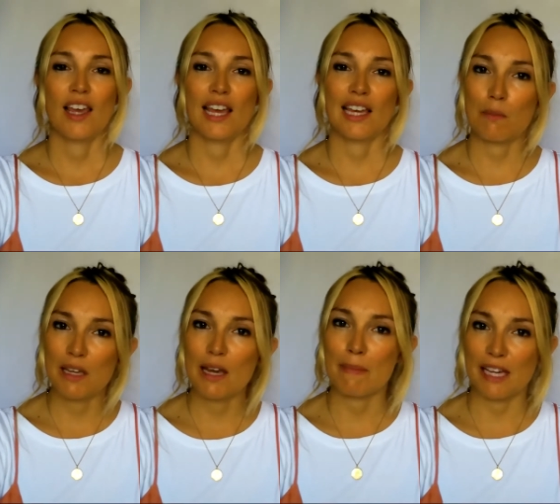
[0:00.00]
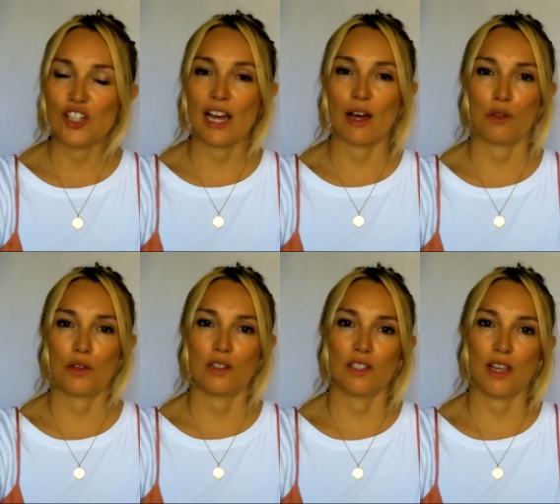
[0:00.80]
It can be a major health
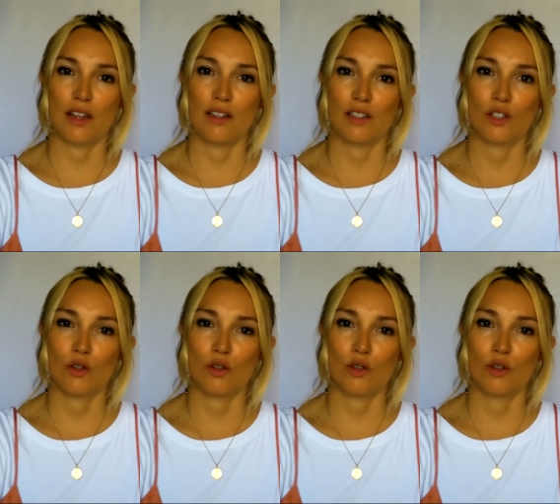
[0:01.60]
concern.